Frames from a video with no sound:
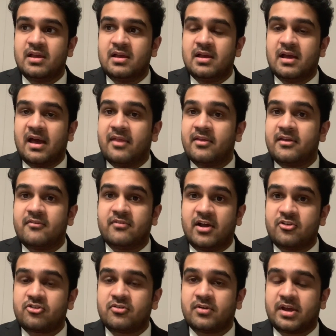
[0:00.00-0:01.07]
And then
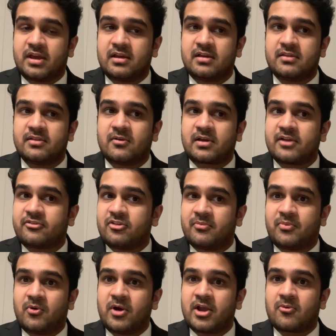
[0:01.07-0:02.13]
eventually they'll get to the
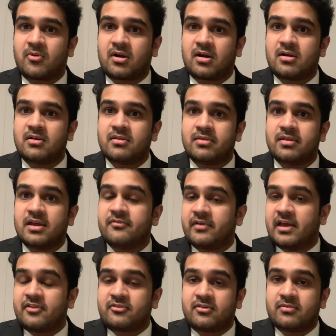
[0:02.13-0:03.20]
point where they've
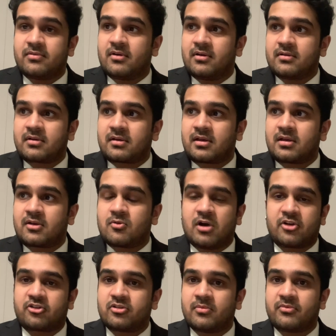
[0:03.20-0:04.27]
answered the
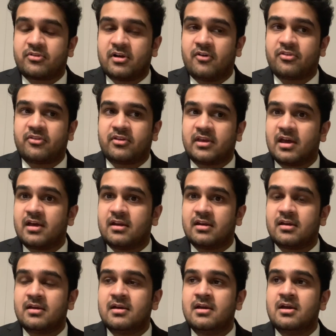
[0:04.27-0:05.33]
question themselves at the end.
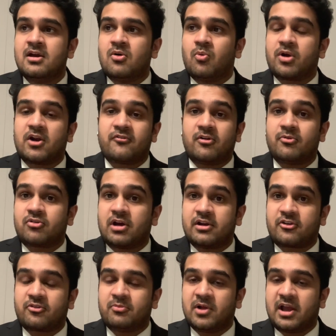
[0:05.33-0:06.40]
Whatever I'm trying to
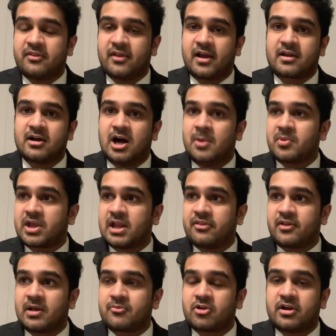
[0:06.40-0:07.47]
explain, that complicated
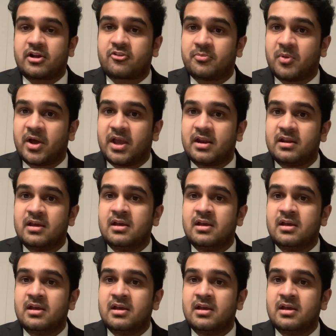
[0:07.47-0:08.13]
thing I'm trying to explain,